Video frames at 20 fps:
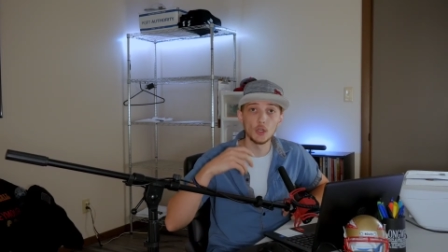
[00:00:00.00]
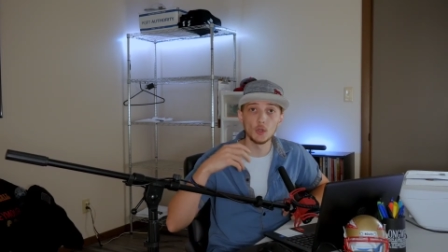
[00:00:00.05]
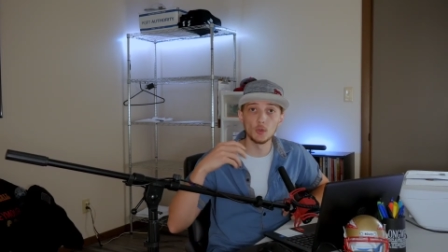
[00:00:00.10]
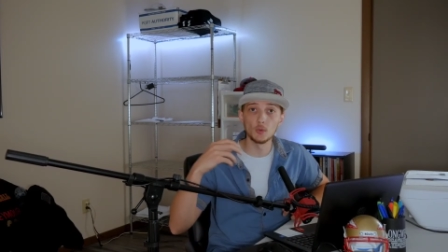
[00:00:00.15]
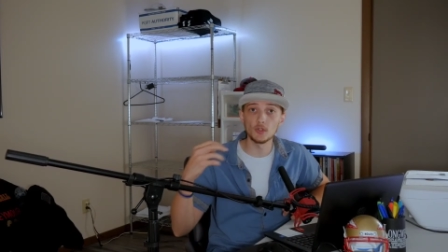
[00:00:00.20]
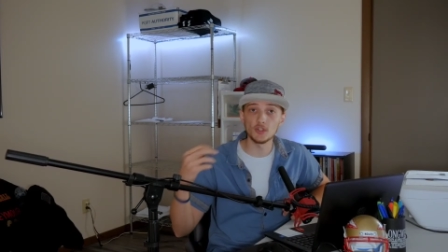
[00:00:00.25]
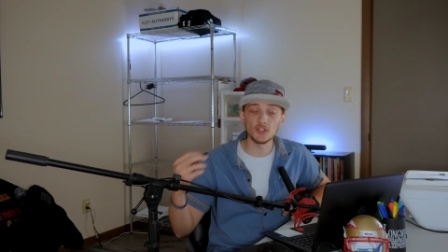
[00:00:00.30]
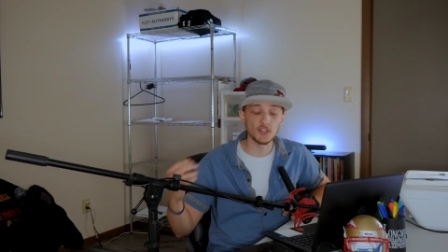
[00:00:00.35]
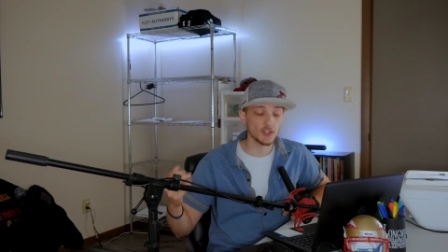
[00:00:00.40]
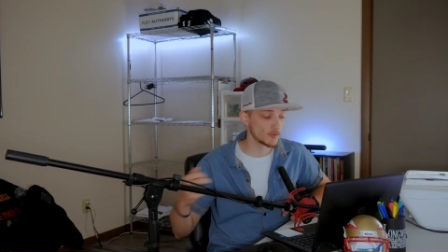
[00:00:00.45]

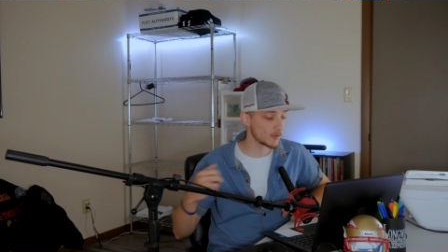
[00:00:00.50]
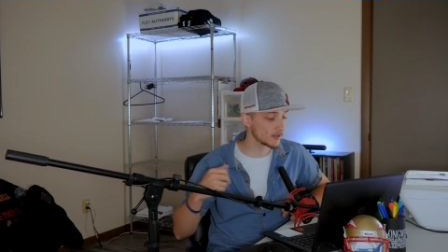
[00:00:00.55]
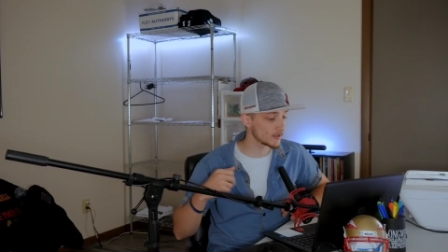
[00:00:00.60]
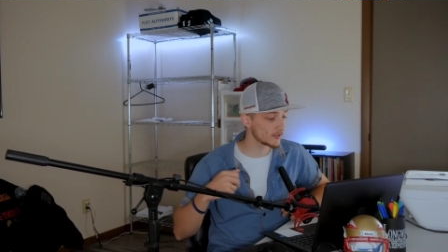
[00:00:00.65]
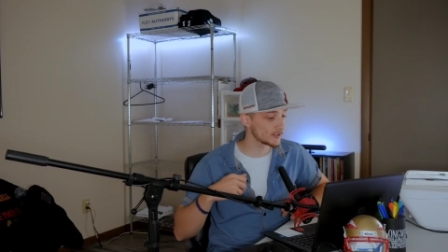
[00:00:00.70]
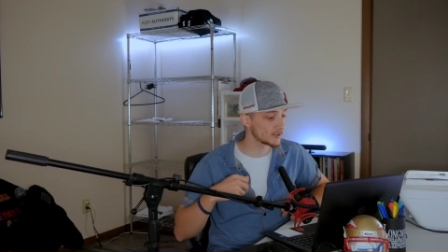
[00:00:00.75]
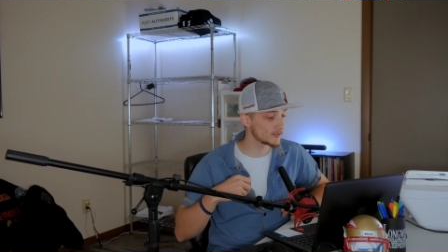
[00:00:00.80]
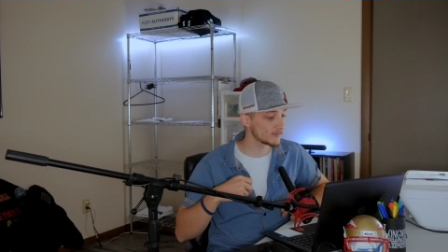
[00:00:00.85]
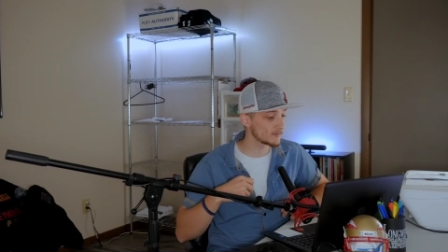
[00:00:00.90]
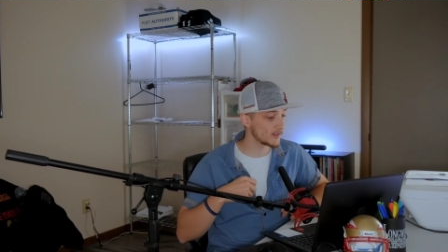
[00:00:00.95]
who are
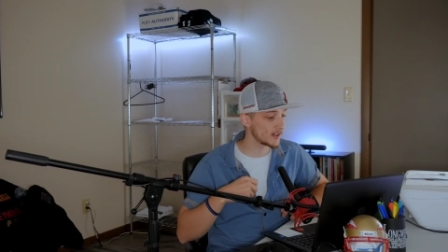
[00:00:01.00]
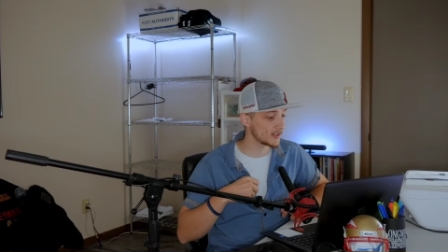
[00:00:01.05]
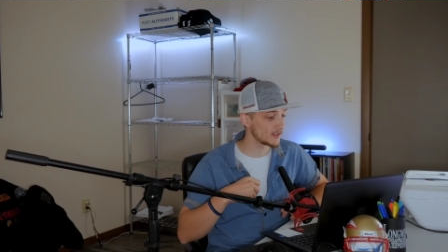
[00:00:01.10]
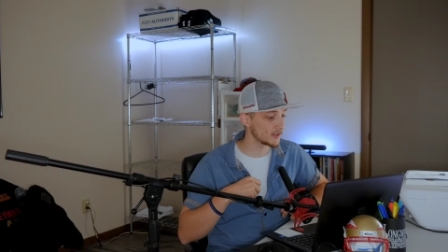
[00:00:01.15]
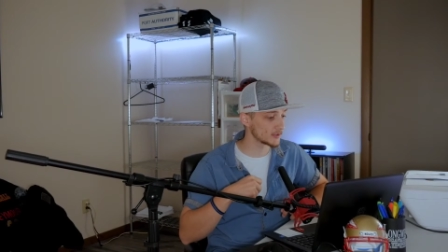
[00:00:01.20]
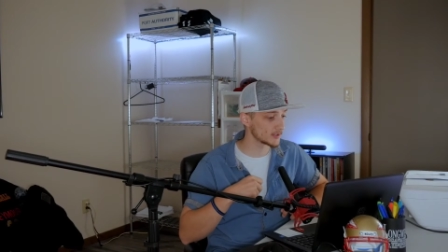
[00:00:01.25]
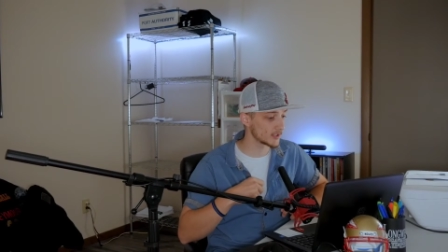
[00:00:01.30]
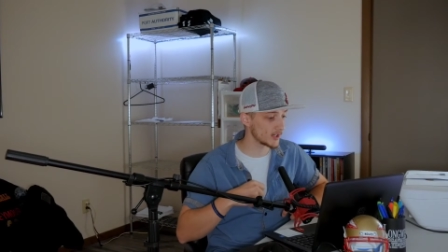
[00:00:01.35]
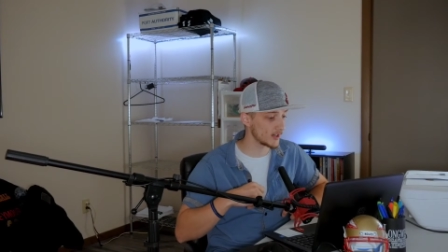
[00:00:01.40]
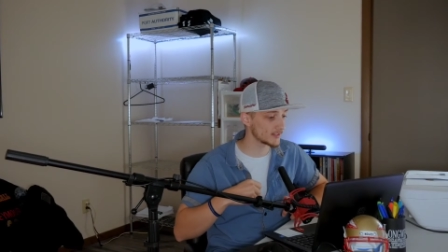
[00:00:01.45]
struggling to
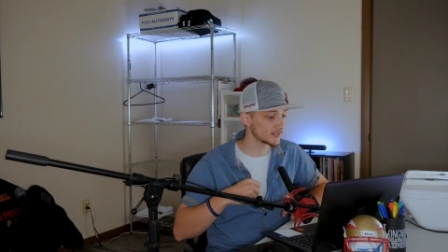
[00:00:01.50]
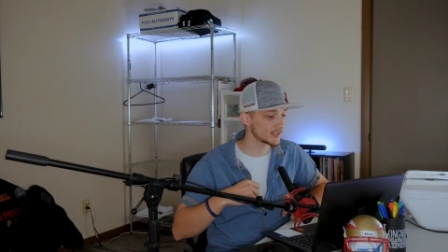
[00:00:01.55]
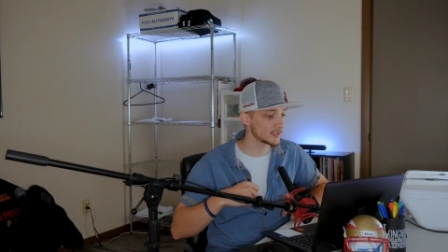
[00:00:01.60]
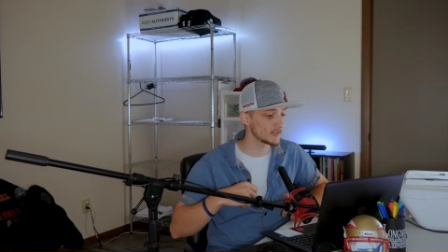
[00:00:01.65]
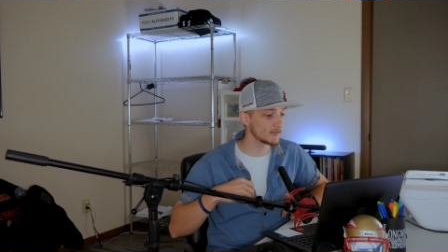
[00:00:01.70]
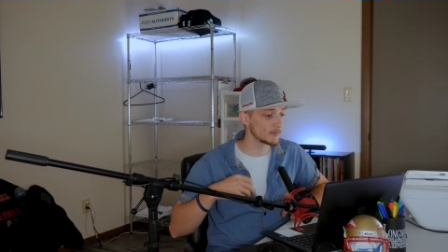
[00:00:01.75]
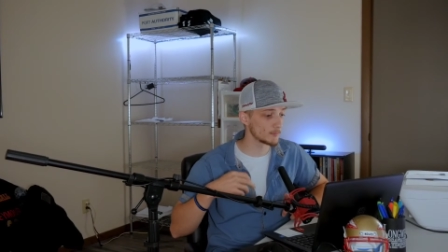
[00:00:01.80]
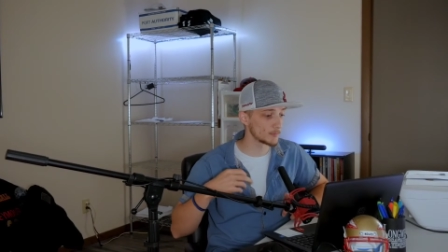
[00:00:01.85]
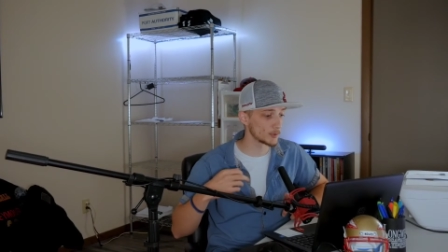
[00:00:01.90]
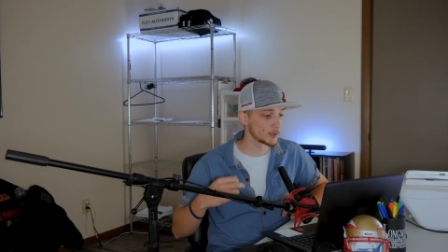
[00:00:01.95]
find their
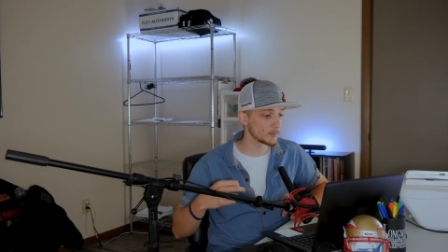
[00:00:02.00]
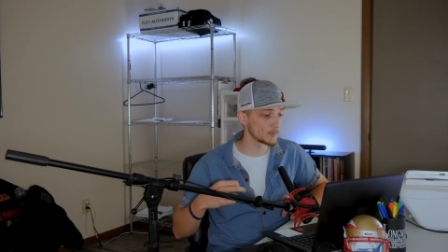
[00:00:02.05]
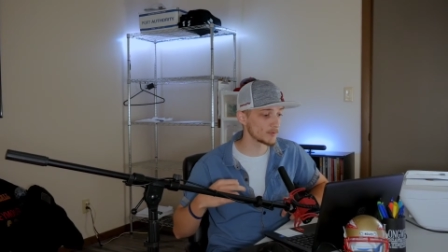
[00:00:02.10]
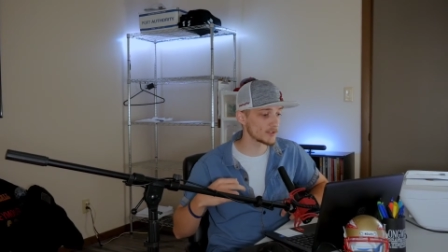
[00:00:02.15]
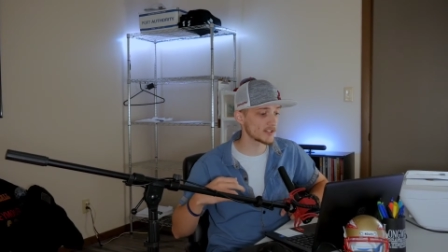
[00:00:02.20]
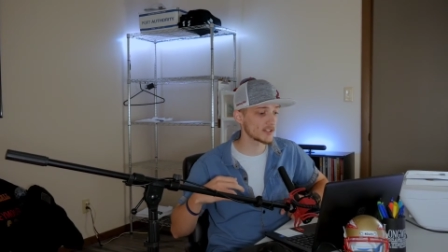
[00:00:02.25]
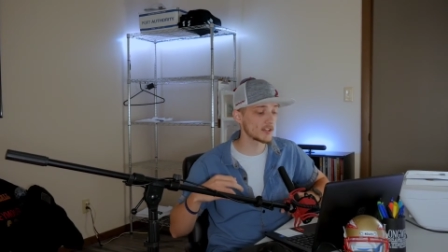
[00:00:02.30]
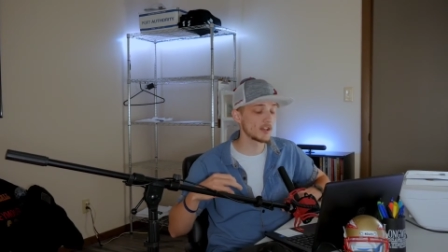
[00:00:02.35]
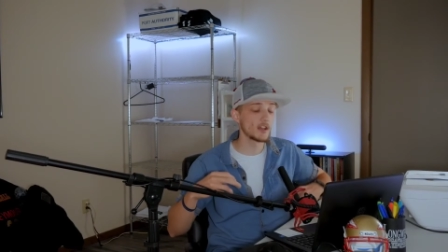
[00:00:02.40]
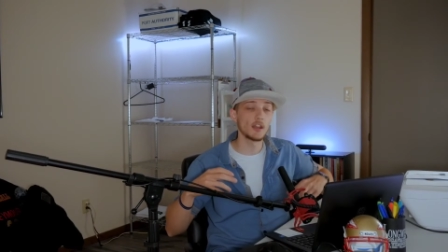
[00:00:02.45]
God-given
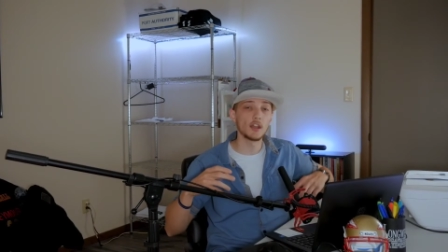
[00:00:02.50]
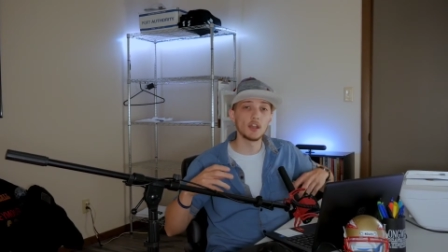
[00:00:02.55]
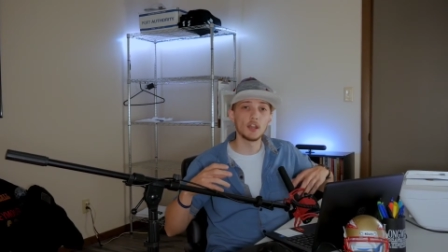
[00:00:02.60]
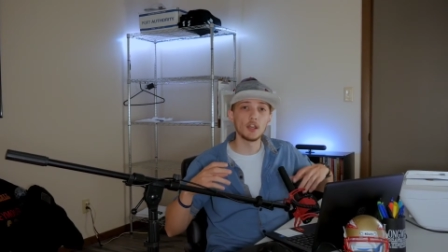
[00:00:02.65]
purpose